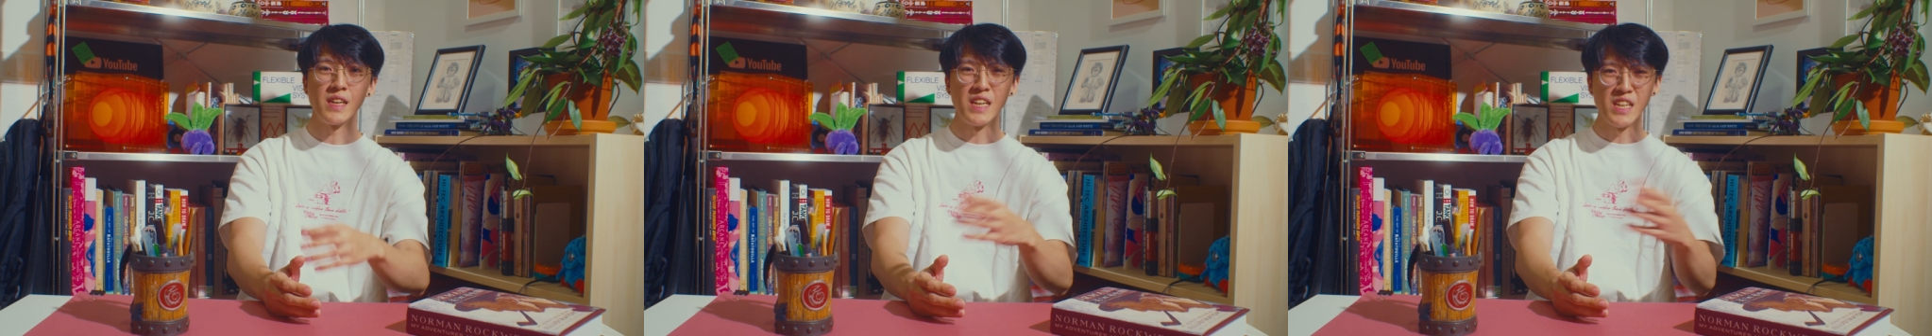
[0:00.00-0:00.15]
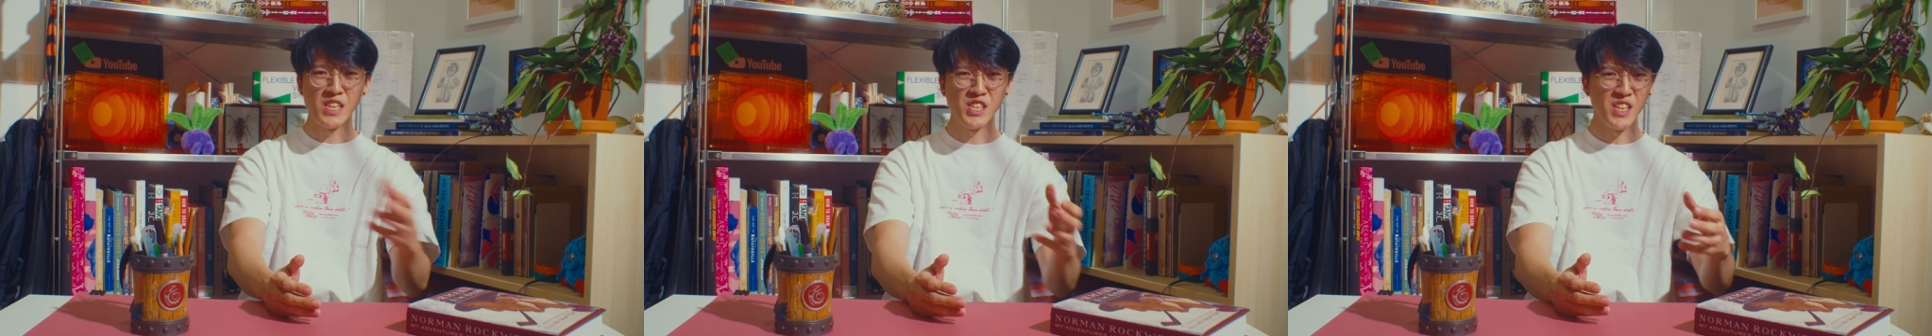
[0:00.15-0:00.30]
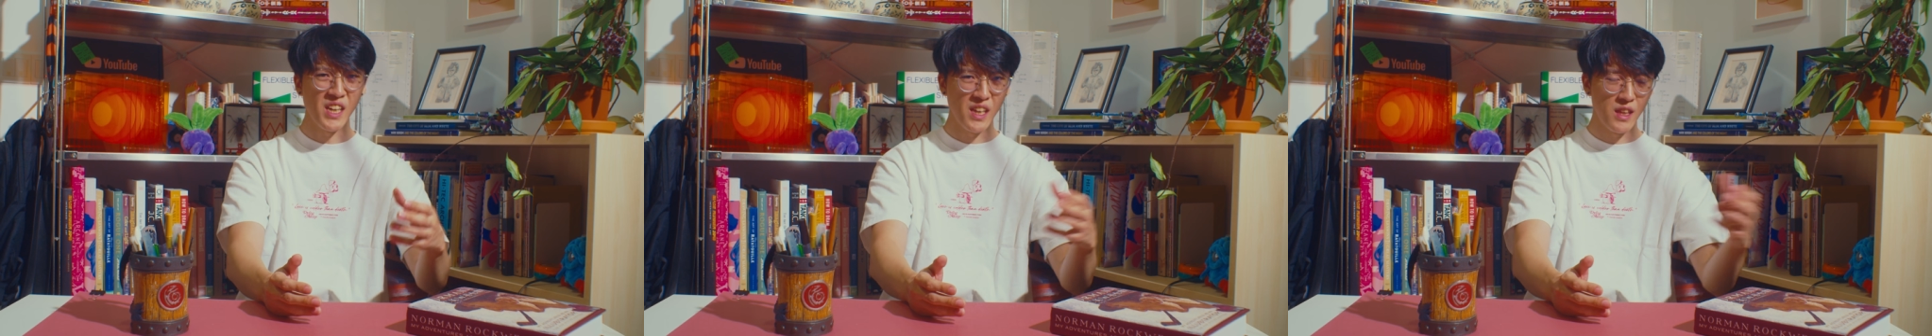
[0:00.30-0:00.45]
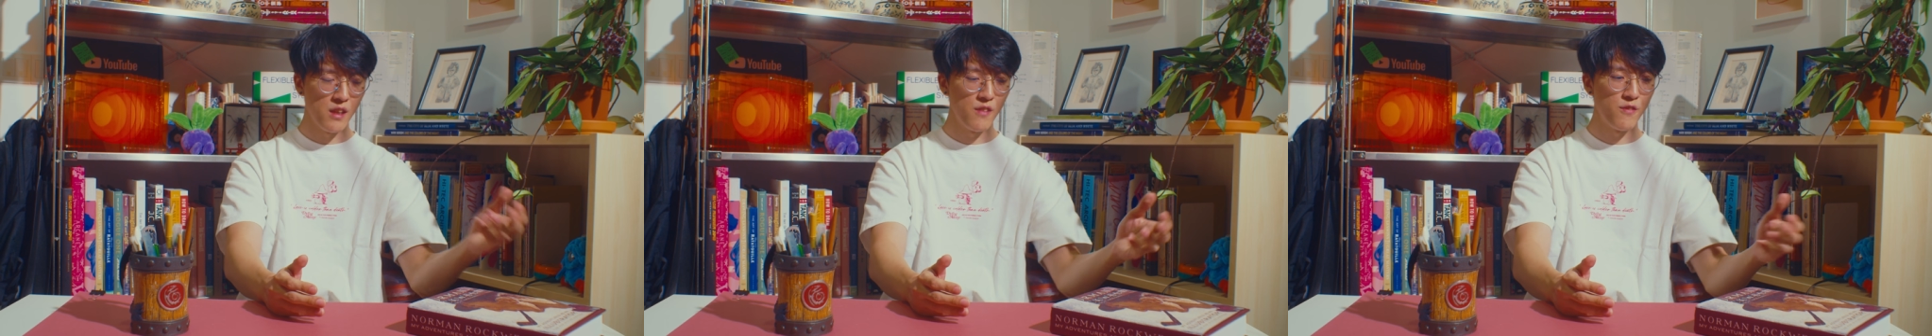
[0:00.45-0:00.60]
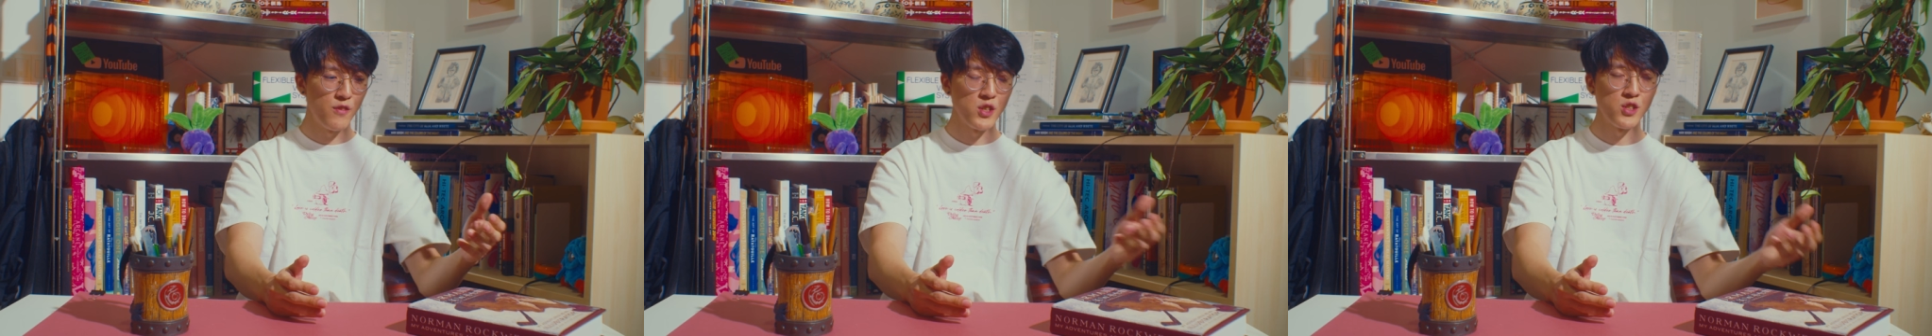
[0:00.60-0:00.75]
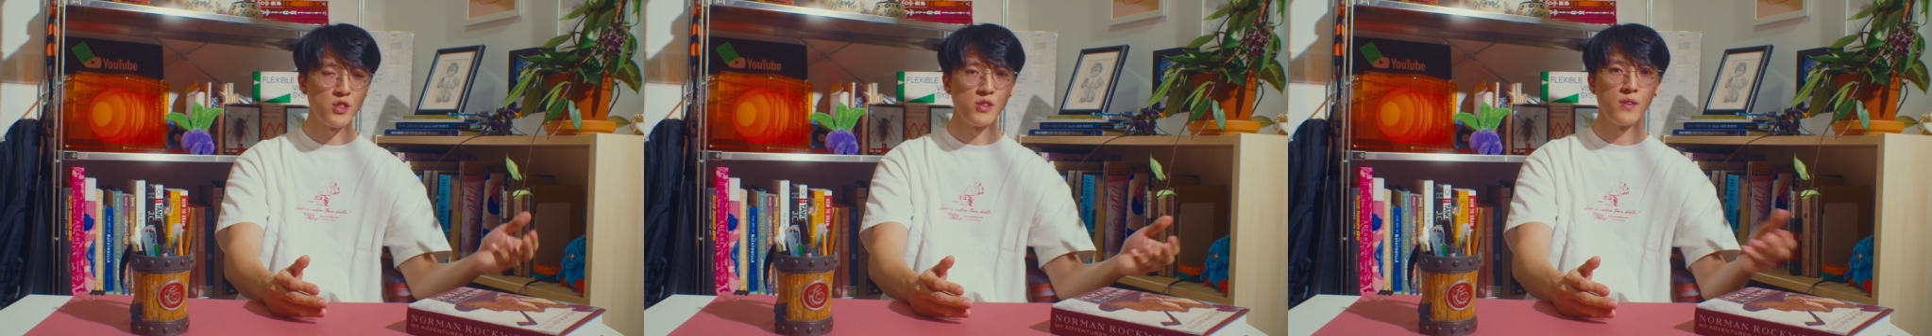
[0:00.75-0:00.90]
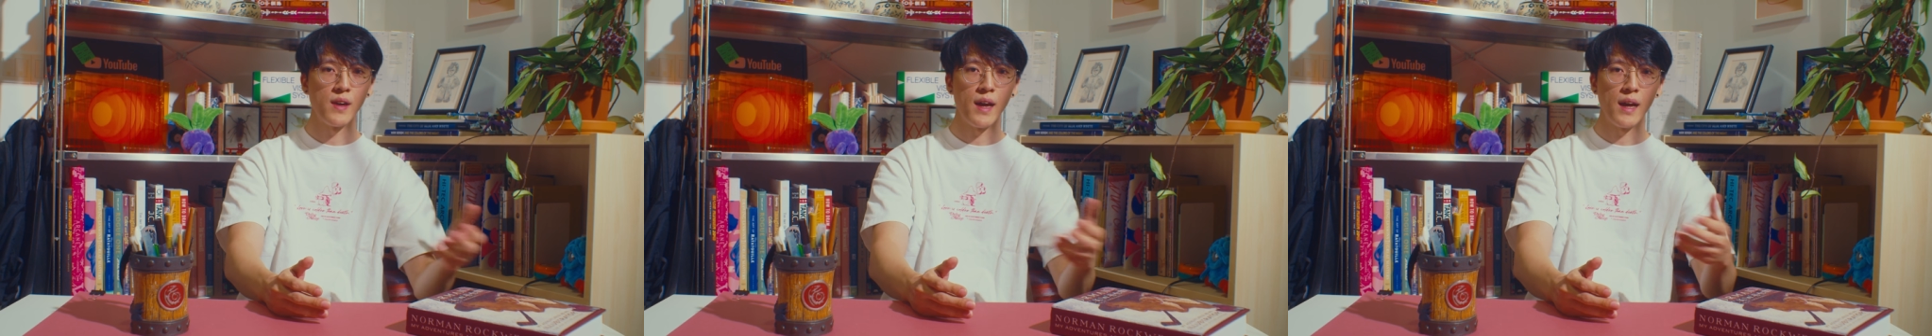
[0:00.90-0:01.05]
each
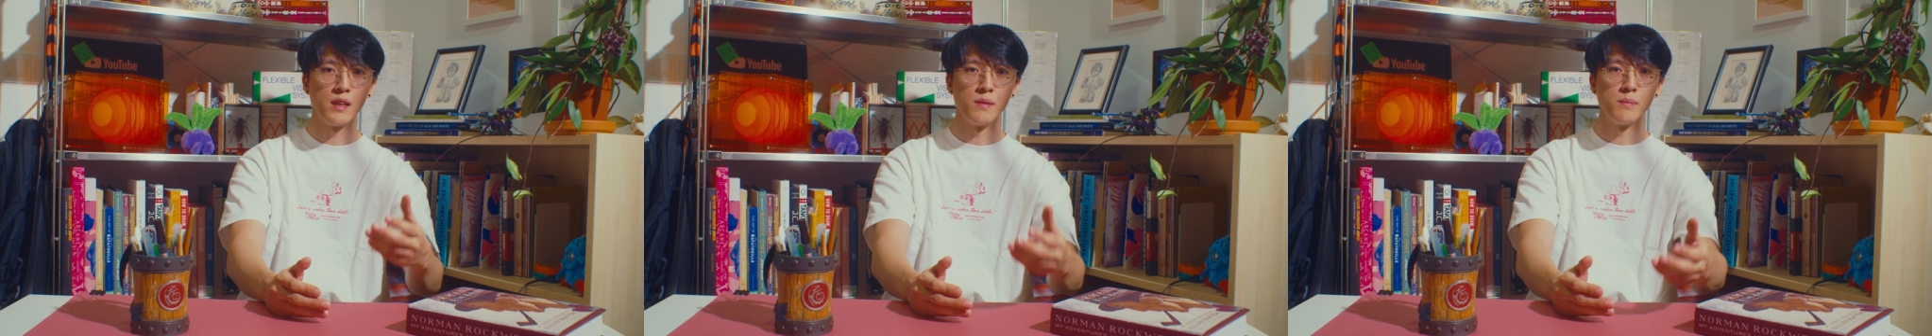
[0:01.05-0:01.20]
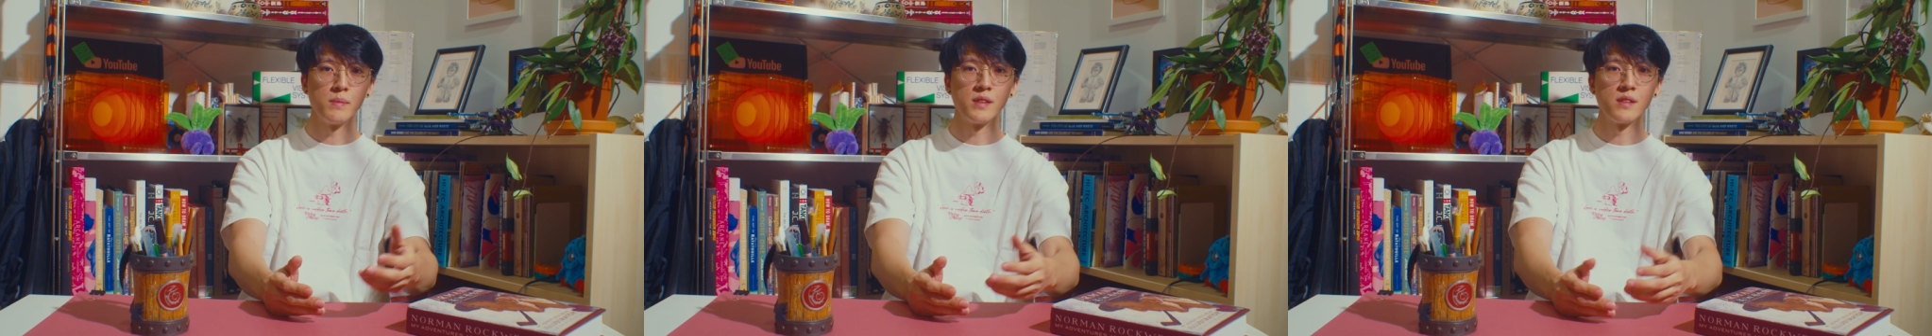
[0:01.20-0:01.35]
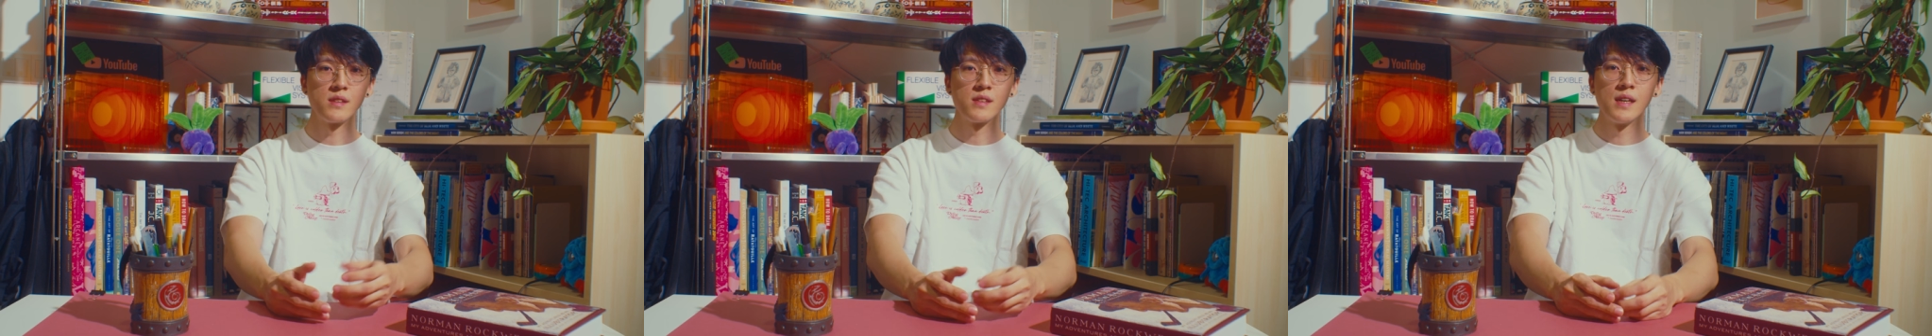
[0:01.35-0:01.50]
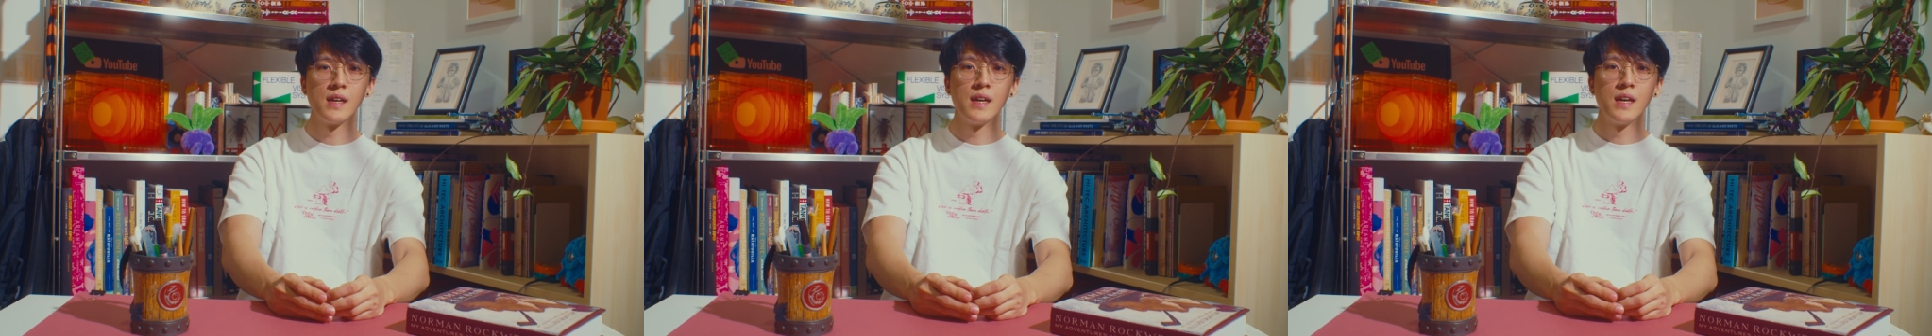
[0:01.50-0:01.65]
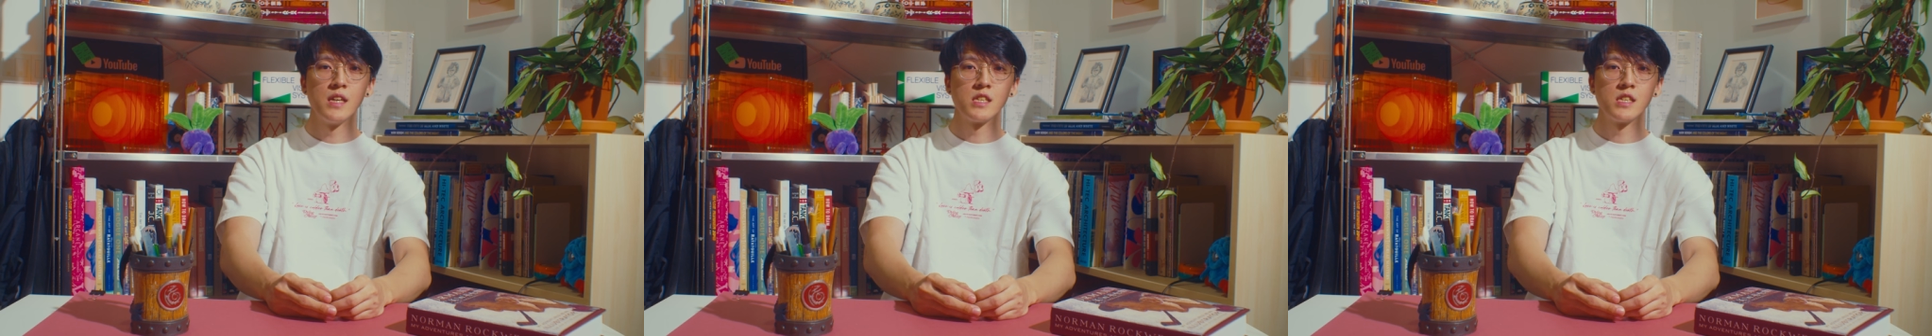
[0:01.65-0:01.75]
individual element.